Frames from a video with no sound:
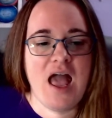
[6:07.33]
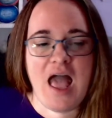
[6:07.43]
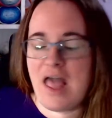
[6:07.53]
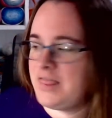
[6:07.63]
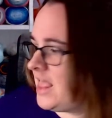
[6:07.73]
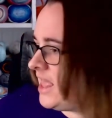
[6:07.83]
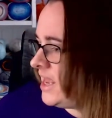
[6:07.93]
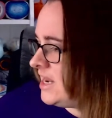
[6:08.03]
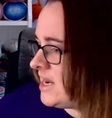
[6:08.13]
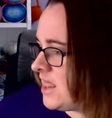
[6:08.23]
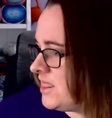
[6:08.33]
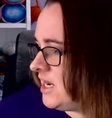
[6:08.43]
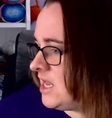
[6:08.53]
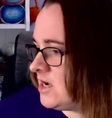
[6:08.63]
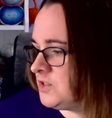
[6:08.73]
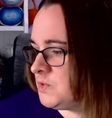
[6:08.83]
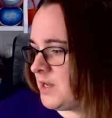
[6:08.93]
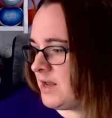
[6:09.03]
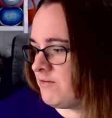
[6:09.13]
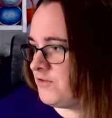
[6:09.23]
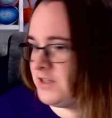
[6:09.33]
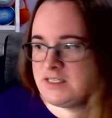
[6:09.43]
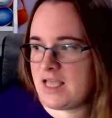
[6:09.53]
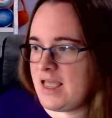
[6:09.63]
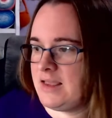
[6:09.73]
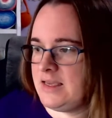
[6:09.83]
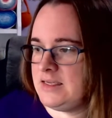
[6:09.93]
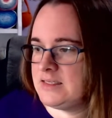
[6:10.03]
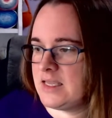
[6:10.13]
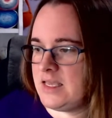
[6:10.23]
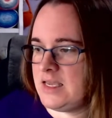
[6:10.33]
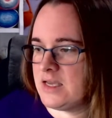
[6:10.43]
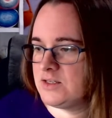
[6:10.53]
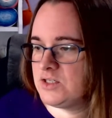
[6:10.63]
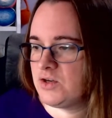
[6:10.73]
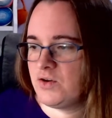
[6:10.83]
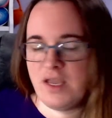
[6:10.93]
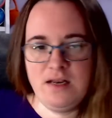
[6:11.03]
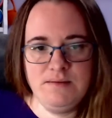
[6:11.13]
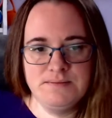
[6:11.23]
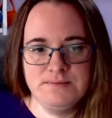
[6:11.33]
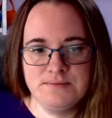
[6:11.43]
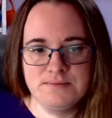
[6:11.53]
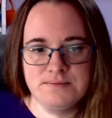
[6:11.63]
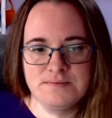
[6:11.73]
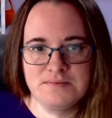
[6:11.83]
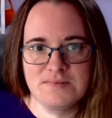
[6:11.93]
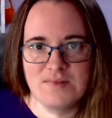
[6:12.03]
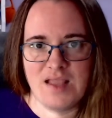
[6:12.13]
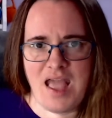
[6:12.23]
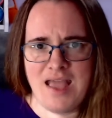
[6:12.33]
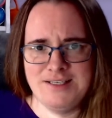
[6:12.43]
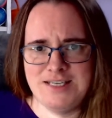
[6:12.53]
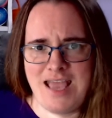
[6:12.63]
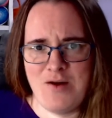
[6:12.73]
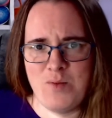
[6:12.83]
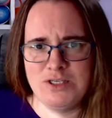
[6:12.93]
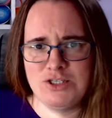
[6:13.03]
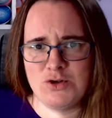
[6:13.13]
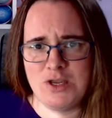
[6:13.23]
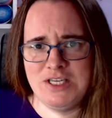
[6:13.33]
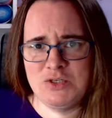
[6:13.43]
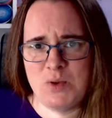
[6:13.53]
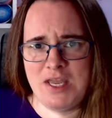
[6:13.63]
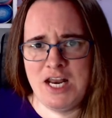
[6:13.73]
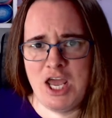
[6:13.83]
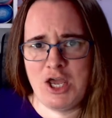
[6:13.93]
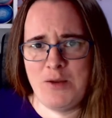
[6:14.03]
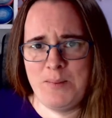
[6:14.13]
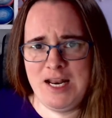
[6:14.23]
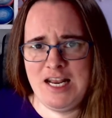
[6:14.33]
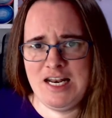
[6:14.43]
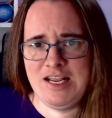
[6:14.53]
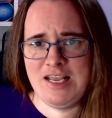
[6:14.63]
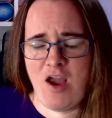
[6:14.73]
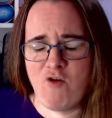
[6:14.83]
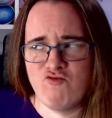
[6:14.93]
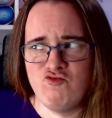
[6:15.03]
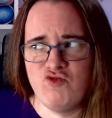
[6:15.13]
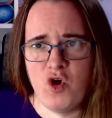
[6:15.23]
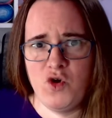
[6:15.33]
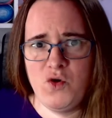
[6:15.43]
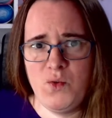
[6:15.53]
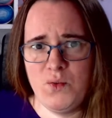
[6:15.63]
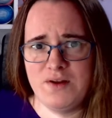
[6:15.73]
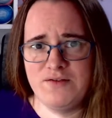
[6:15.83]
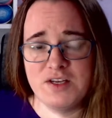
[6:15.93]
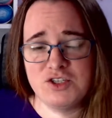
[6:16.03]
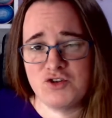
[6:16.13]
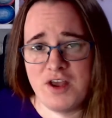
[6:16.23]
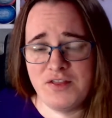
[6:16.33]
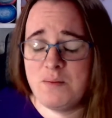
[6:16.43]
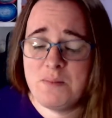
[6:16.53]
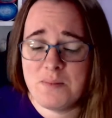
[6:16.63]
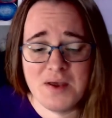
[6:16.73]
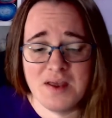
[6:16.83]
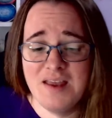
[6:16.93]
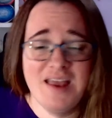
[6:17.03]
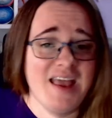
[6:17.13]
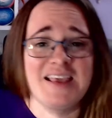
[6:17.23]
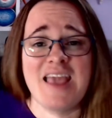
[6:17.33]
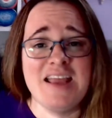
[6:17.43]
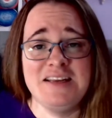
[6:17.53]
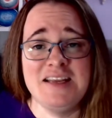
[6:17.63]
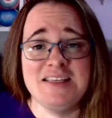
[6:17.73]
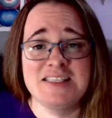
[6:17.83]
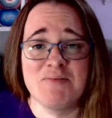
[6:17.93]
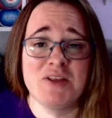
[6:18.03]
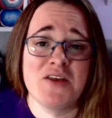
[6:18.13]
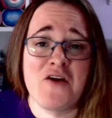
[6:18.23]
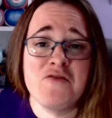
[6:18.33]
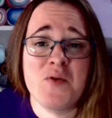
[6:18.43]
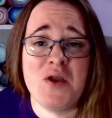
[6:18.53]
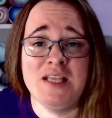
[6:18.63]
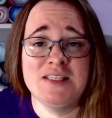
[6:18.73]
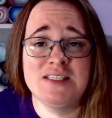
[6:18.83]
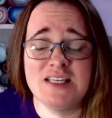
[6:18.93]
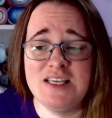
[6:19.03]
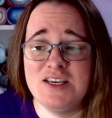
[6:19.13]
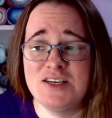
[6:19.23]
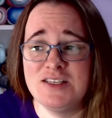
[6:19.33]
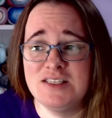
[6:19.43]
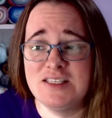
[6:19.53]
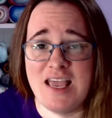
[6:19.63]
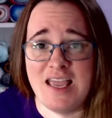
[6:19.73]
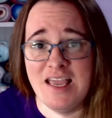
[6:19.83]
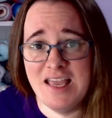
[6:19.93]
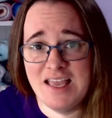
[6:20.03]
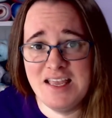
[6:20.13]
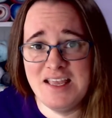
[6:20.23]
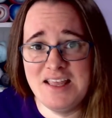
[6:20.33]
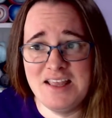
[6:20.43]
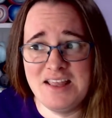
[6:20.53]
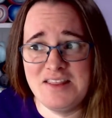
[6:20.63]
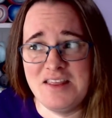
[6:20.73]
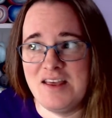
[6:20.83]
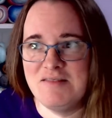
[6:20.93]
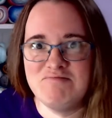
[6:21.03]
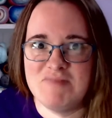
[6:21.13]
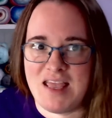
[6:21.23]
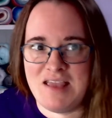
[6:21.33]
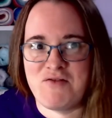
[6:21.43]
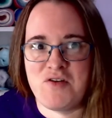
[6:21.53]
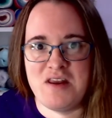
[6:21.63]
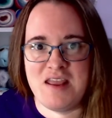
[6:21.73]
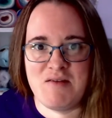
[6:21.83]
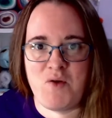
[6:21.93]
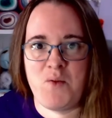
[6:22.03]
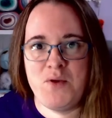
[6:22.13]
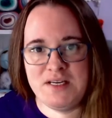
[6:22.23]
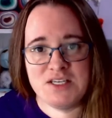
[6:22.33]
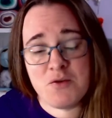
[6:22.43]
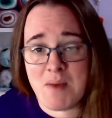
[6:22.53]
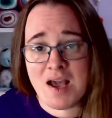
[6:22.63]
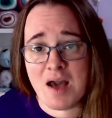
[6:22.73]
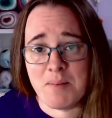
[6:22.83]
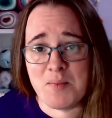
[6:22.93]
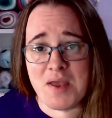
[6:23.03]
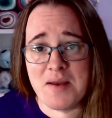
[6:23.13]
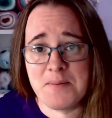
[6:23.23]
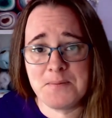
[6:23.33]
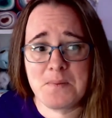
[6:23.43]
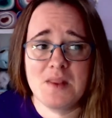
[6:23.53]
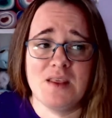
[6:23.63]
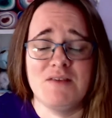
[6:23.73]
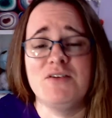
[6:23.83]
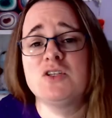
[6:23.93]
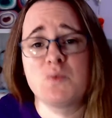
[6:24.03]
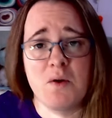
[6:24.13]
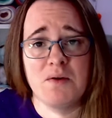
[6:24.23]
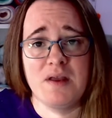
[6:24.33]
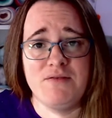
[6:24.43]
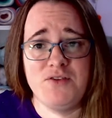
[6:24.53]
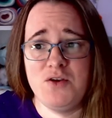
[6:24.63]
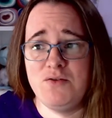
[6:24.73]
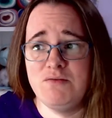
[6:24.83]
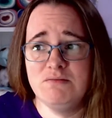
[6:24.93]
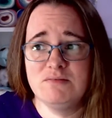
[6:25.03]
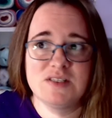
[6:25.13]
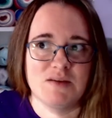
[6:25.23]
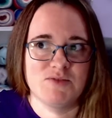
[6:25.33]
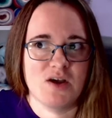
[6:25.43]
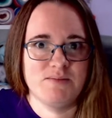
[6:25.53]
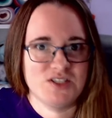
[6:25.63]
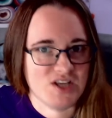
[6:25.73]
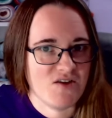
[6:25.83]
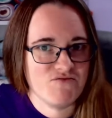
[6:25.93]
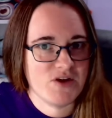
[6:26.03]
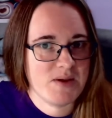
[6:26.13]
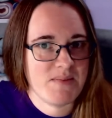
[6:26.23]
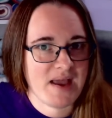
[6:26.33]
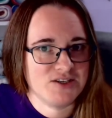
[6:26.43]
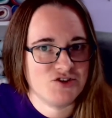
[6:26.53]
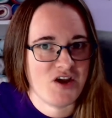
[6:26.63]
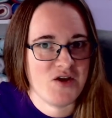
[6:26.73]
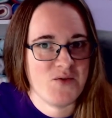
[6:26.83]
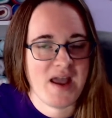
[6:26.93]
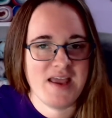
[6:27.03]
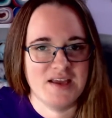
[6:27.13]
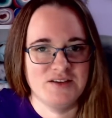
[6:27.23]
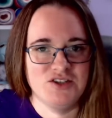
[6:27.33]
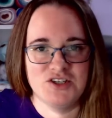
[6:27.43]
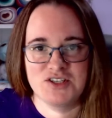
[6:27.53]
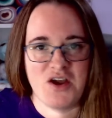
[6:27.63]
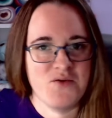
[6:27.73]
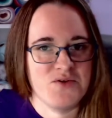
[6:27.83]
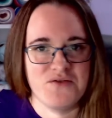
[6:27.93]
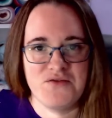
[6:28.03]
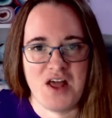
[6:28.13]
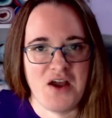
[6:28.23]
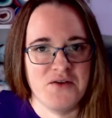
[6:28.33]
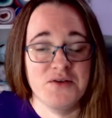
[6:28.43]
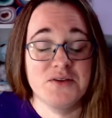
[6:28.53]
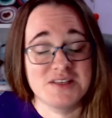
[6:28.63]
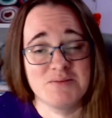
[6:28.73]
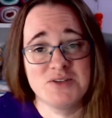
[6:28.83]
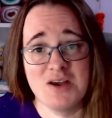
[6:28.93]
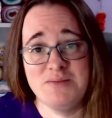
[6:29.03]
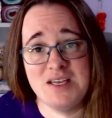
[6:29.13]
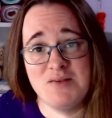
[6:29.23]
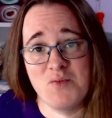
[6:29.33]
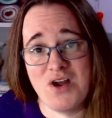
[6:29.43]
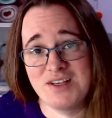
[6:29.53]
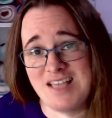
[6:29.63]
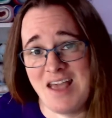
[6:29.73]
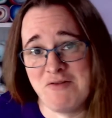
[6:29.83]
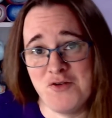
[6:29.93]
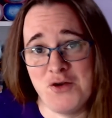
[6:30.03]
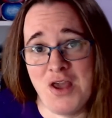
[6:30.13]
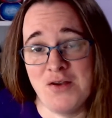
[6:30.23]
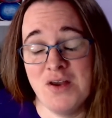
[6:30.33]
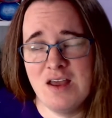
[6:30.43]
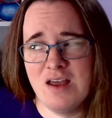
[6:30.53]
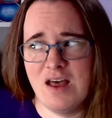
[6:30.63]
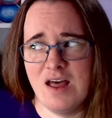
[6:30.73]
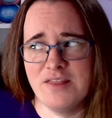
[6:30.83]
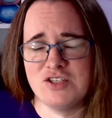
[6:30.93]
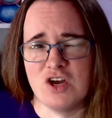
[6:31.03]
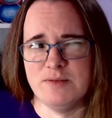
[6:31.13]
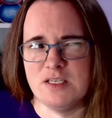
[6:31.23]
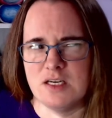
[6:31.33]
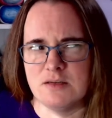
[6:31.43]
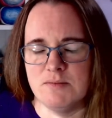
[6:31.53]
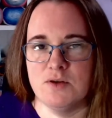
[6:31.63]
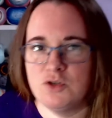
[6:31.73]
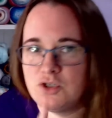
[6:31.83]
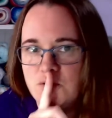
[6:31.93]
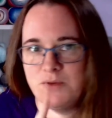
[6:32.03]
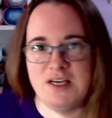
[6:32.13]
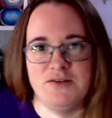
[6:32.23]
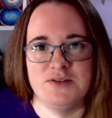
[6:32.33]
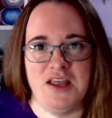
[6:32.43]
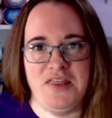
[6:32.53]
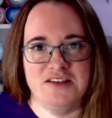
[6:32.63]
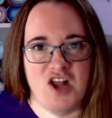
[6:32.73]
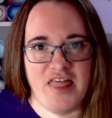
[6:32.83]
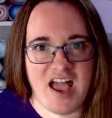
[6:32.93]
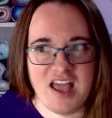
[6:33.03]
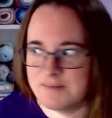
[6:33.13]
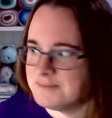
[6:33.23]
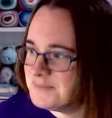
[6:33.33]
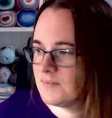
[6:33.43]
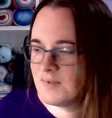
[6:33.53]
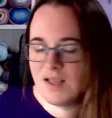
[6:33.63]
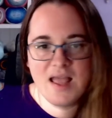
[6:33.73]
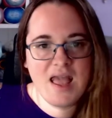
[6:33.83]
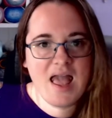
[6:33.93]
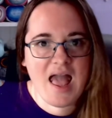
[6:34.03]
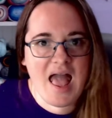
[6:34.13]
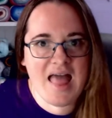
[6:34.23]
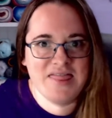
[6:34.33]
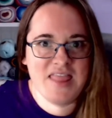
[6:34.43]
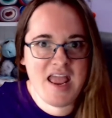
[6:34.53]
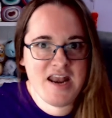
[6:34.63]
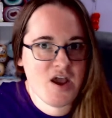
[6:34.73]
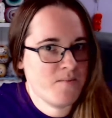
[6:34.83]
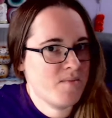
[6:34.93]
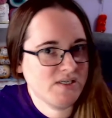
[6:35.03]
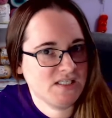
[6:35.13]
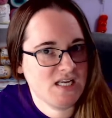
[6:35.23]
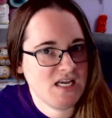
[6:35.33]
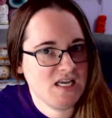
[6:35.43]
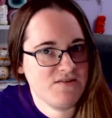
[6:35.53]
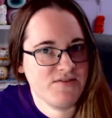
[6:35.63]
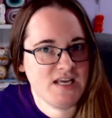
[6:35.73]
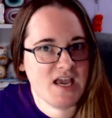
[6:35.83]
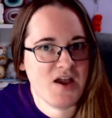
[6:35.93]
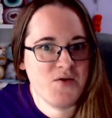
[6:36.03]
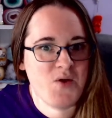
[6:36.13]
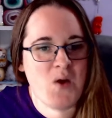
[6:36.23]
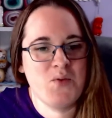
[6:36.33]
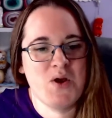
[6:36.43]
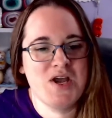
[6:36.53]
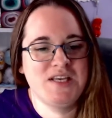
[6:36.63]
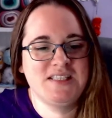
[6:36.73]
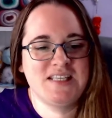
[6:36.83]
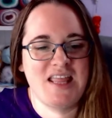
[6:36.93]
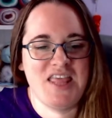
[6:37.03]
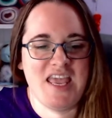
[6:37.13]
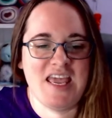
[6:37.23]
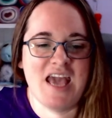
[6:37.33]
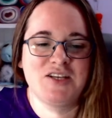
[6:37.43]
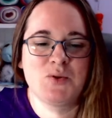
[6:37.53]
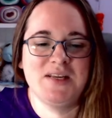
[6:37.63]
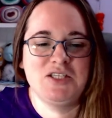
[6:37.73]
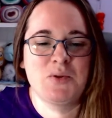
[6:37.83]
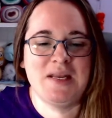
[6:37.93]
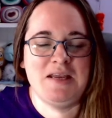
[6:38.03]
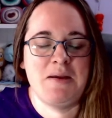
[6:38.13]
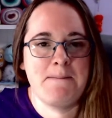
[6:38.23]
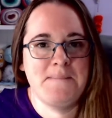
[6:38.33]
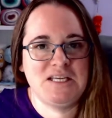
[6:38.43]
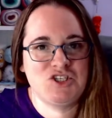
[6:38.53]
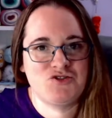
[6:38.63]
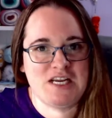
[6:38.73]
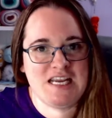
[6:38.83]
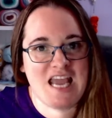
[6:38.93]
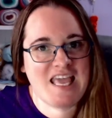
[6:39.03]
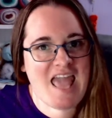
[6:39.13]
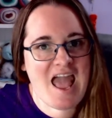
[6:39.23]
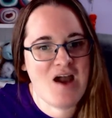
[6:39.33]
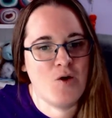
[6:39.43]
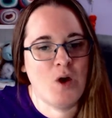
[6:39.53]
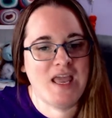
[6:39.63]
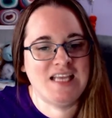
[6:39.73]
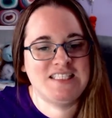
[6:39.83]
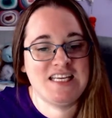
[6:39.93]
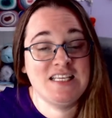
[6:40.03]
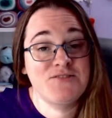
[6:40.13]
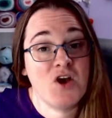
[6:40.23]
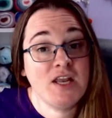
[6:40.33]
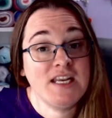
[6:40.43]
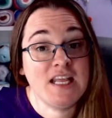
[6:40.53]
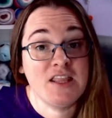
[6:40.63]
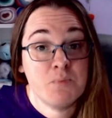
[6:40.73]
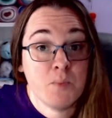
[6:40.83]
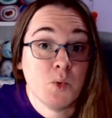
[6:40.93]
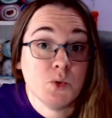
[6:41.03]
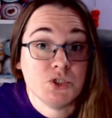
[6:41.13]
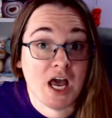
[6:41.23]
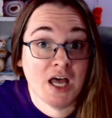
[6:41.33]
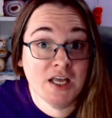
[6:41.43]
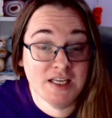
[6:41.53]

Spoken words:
And then the last one up for the set is the stocking, and how my stockings went completely wrong when I first tried them. But again, it's something that I've put in so that you can see that even when we do muck up a bit, if you sometimes don't rip it back straight away and just go with the flow, sometimes it works out for you, other times it doesn't, but shh, we don't say things like that. And then my sneaky video was the 2020 mystery cow. It is finally the border.